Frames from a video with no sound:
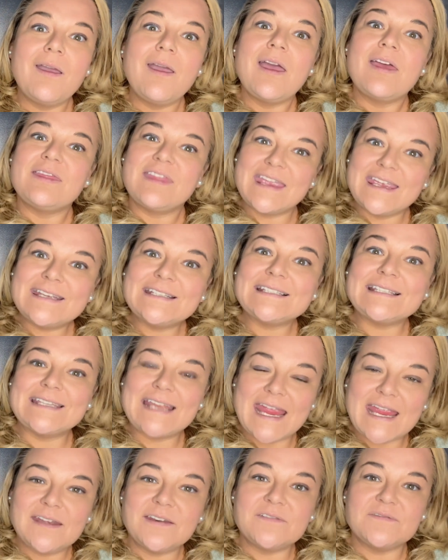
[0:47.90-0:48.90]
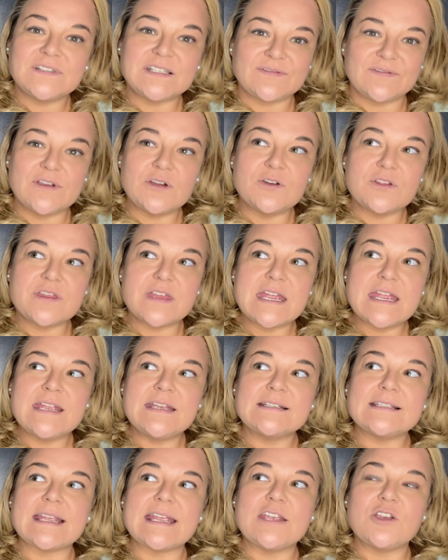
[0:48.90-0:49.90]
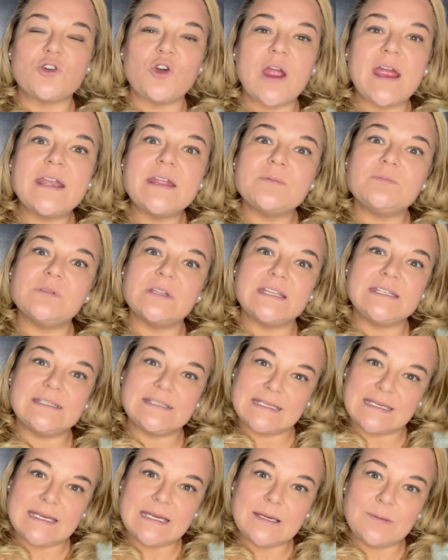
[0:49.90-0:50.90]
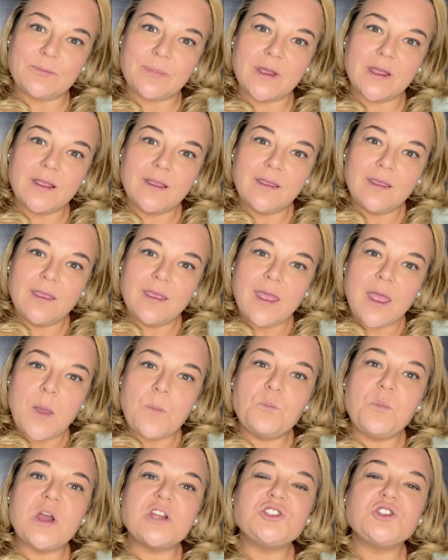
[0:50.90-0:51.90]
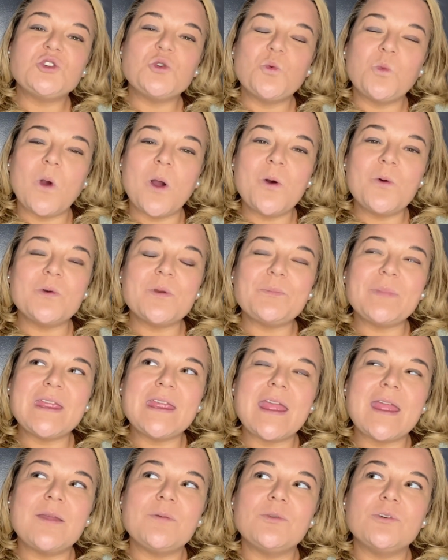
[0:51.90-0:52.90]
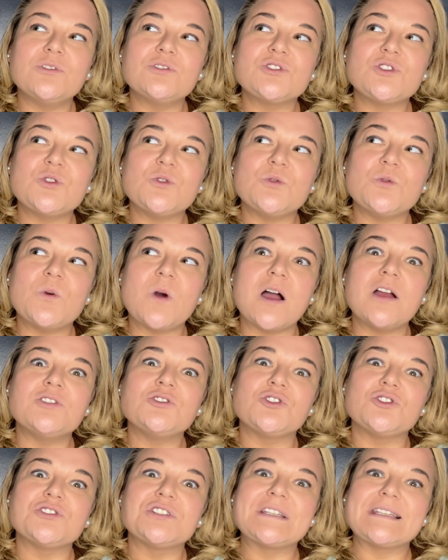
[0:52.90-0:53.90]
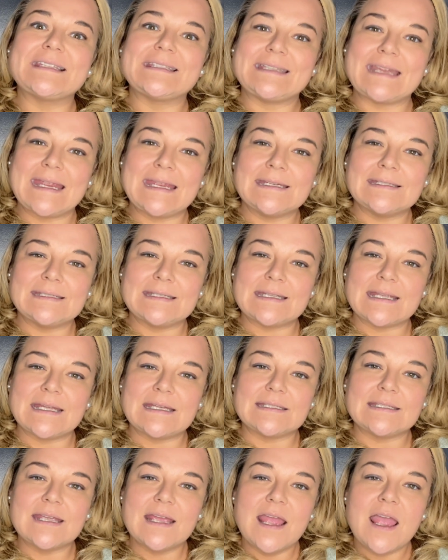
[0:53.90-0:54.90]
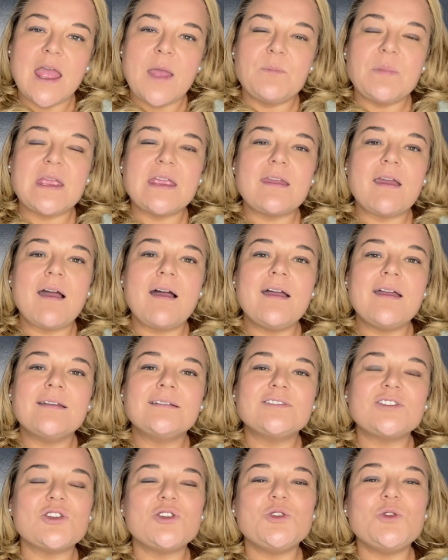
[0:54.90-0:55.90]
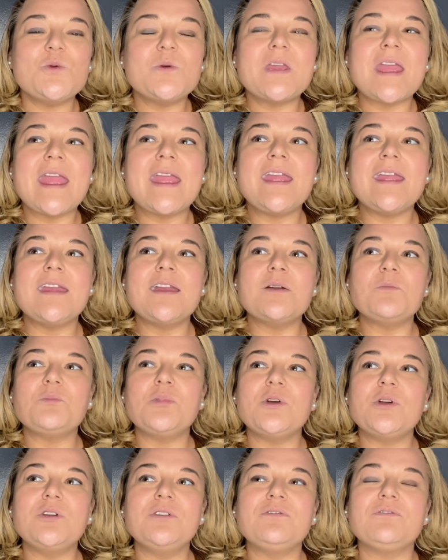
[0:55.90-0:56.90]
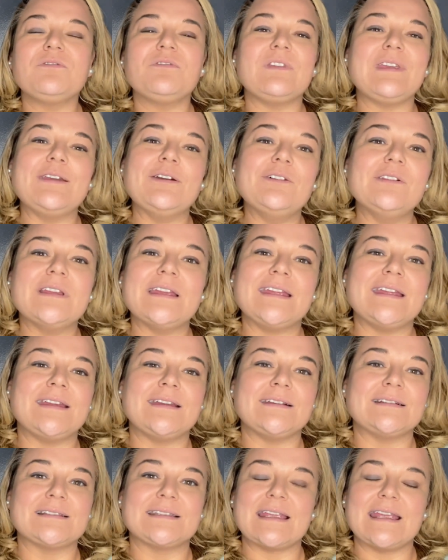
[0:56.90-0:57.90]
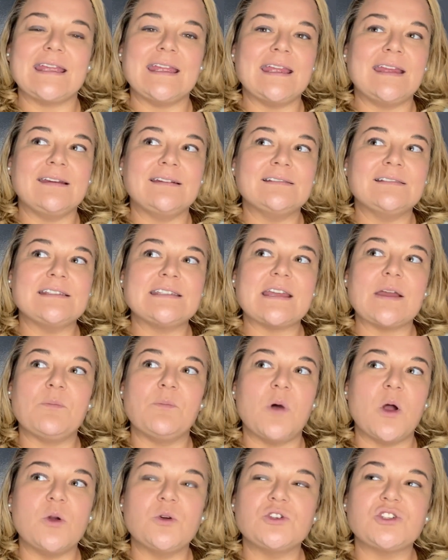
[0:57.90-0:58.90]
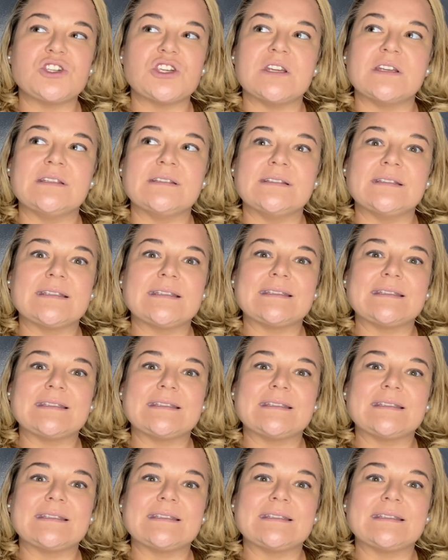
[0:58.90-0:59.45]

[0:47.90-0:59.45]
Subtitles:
these natives feel things incredibly deep, but you won't be able to understand it because you can't put feelings and emotions